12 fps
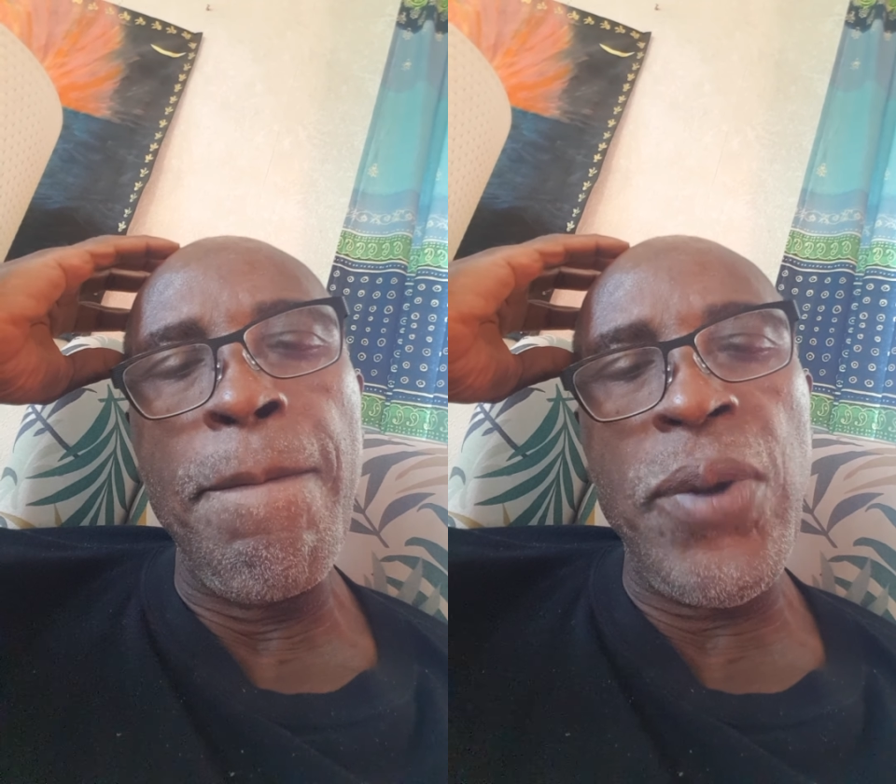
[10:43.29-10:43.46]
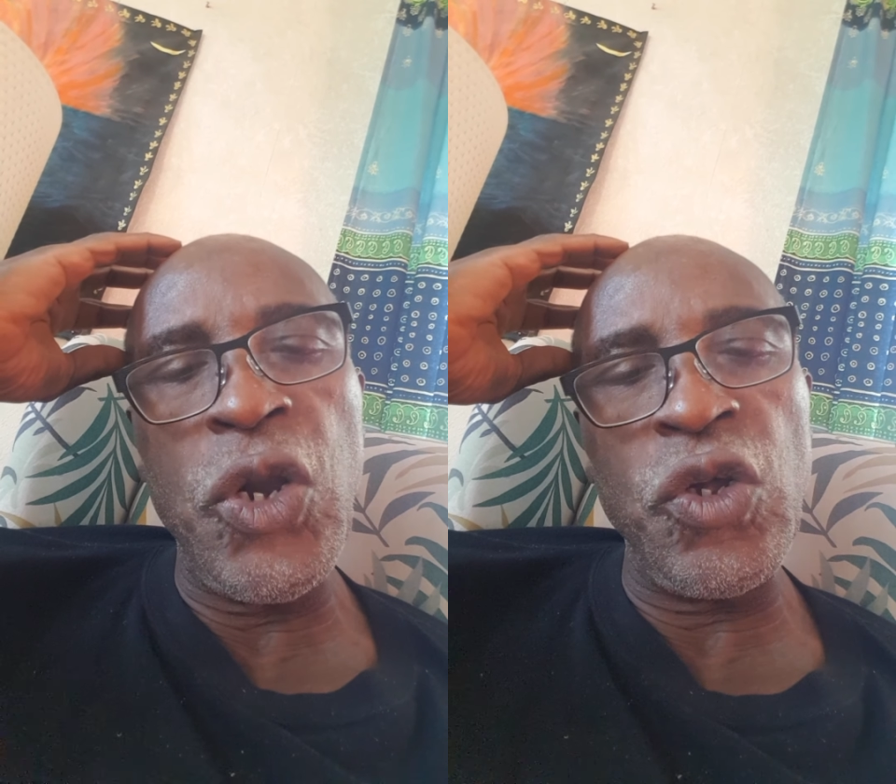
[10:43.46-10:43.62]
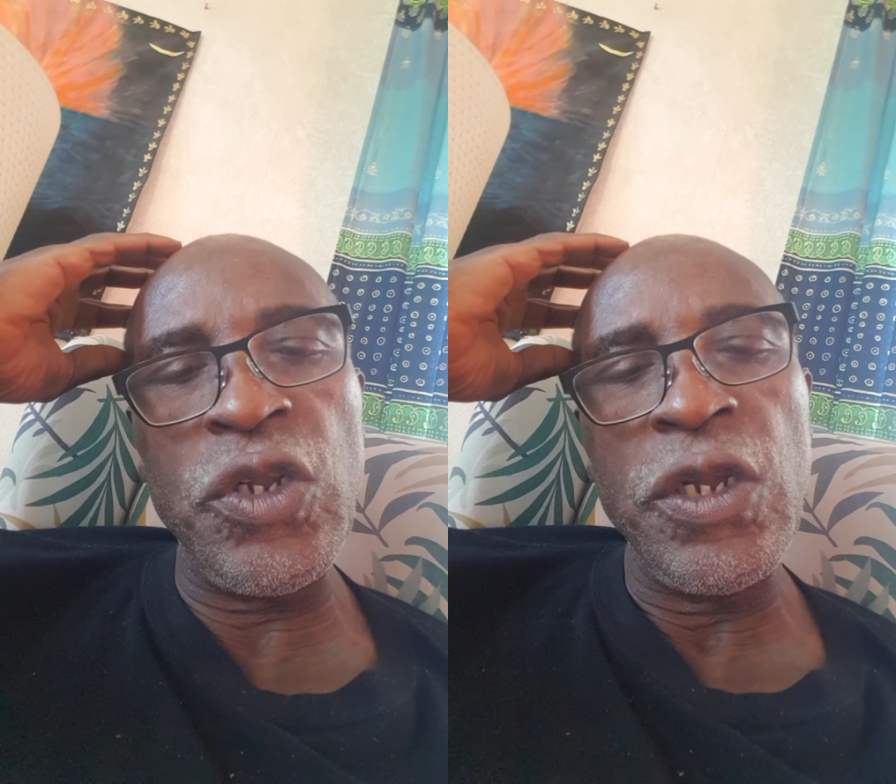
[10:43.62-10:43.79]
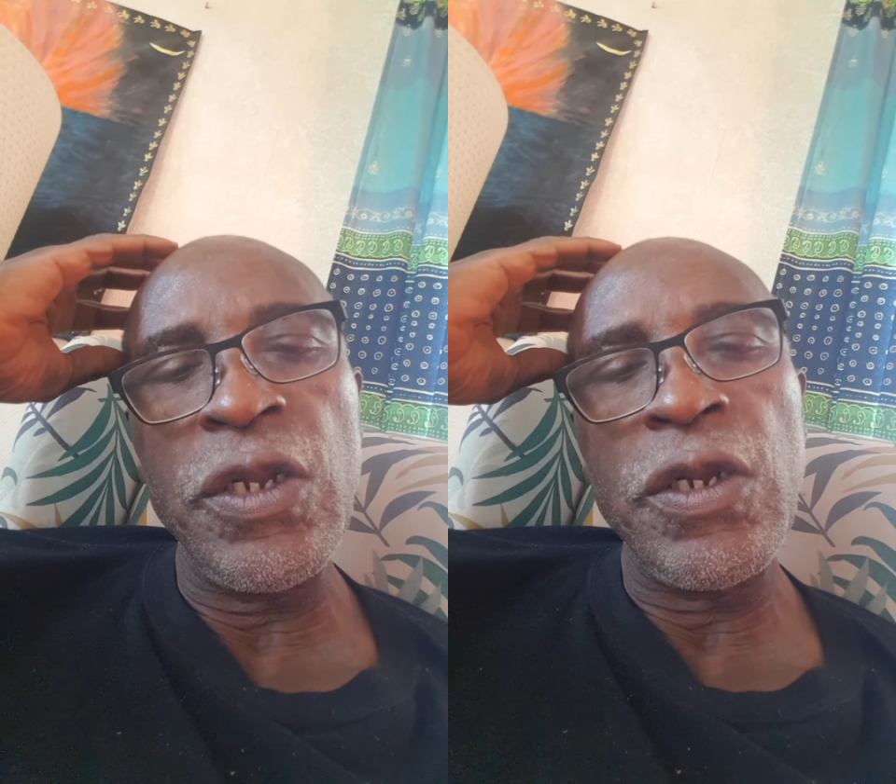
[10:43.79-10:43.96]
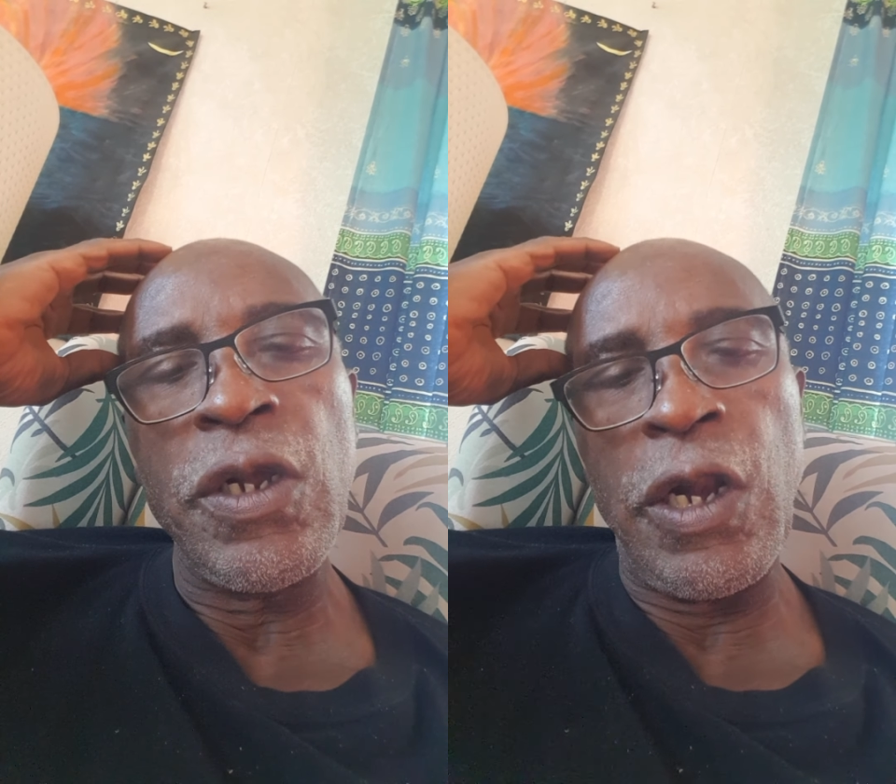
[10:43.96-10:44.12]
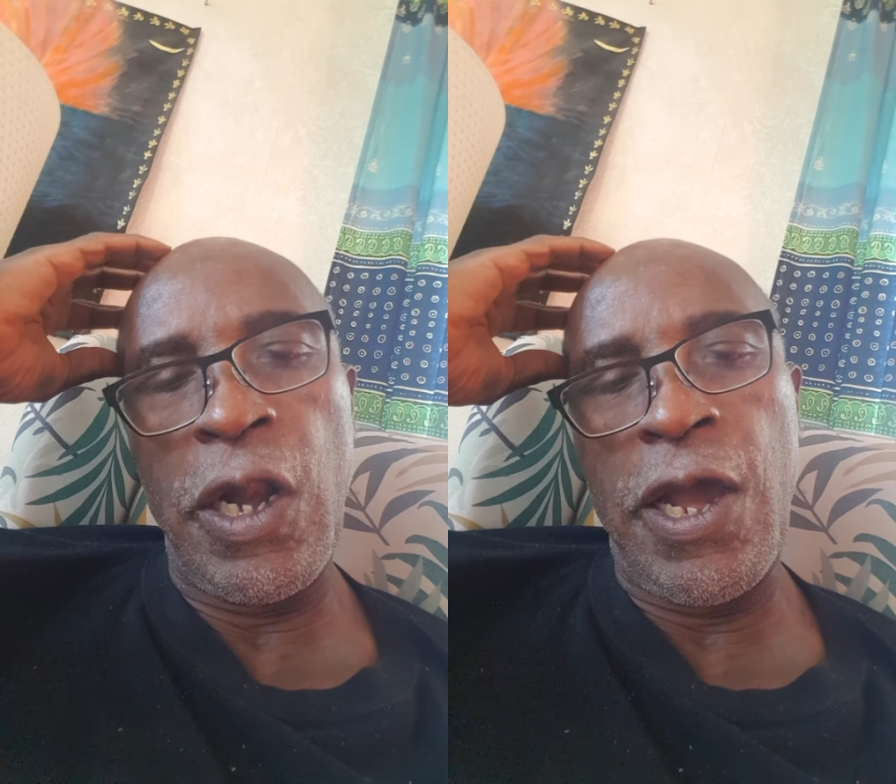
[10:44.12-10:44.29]
blood
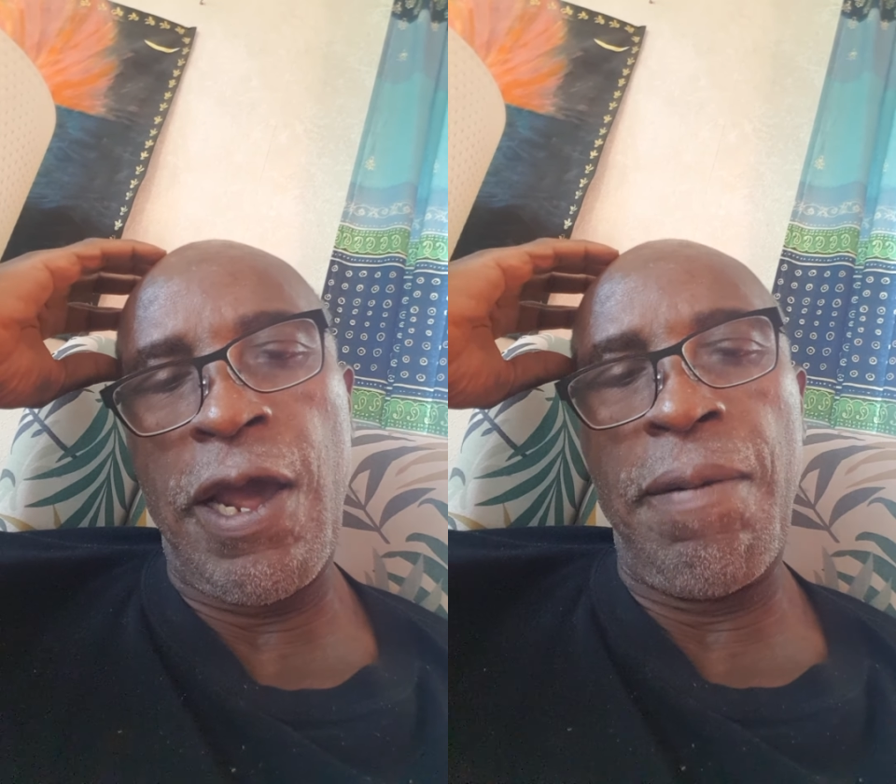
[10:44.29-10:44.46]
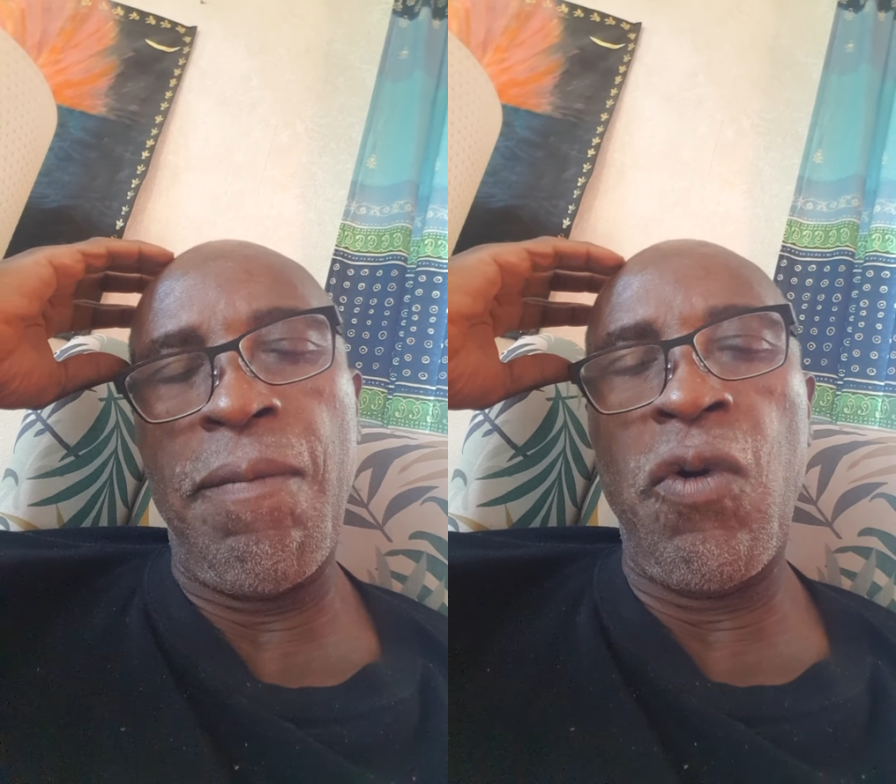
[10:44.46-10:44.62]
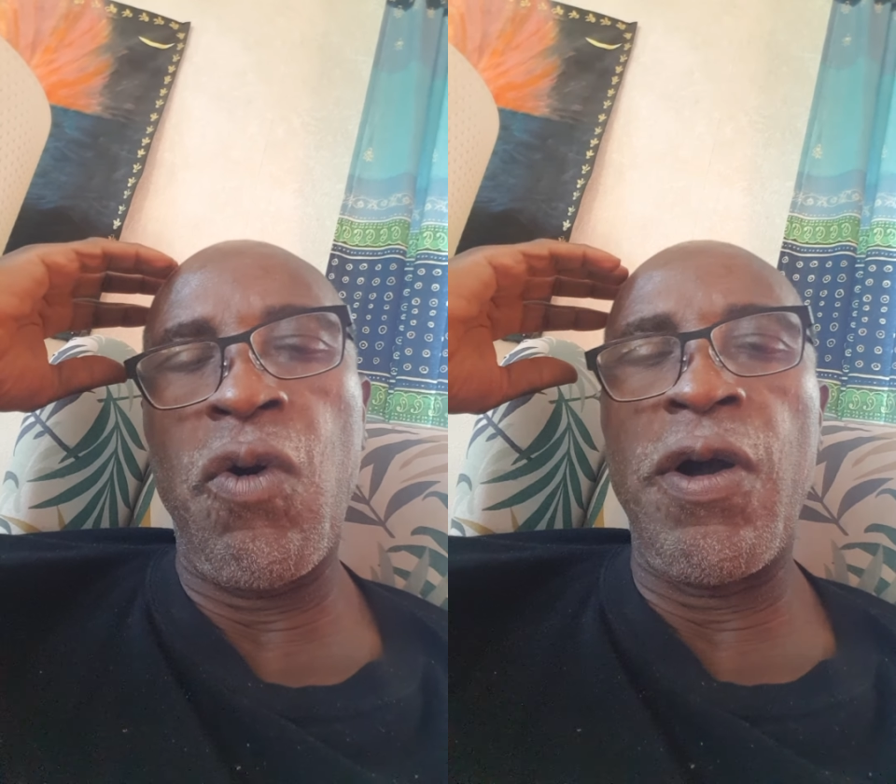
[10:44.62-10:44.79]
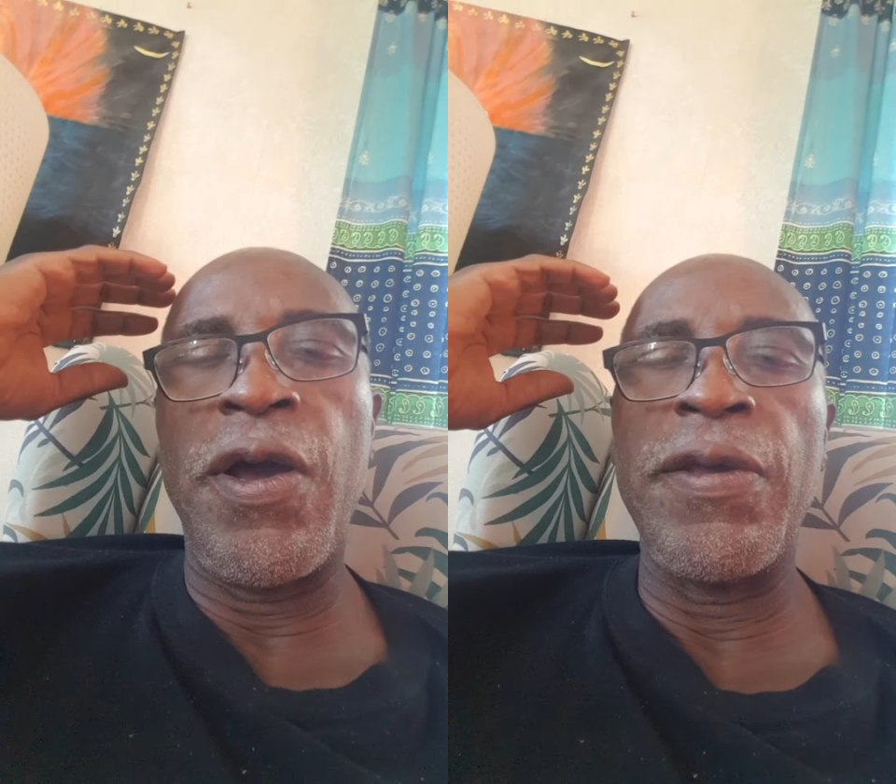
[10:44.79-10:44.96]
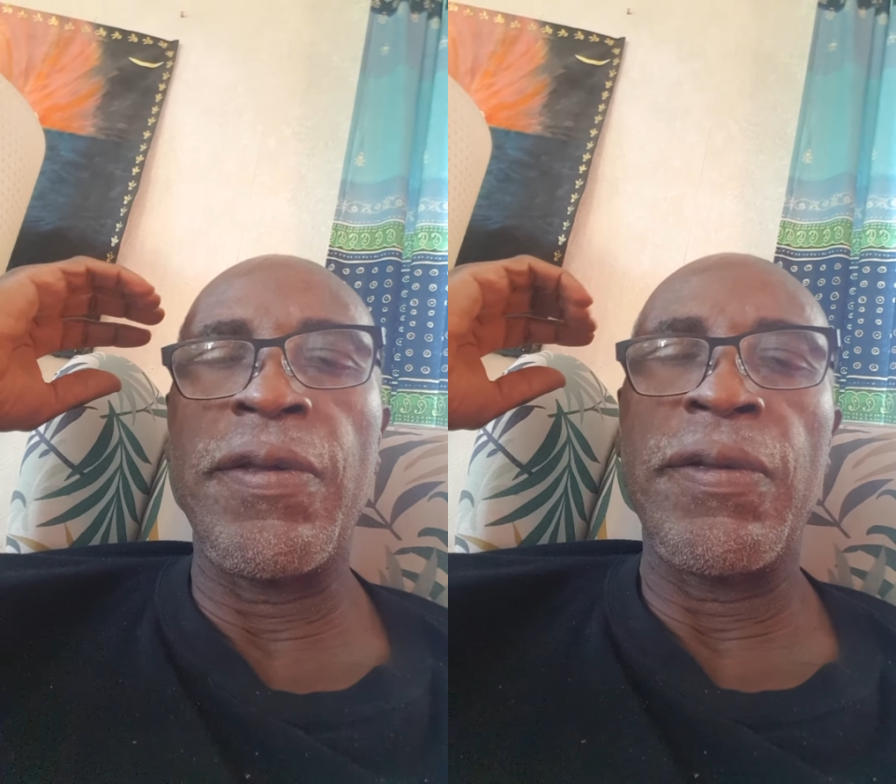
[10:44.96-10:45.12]
clot boy.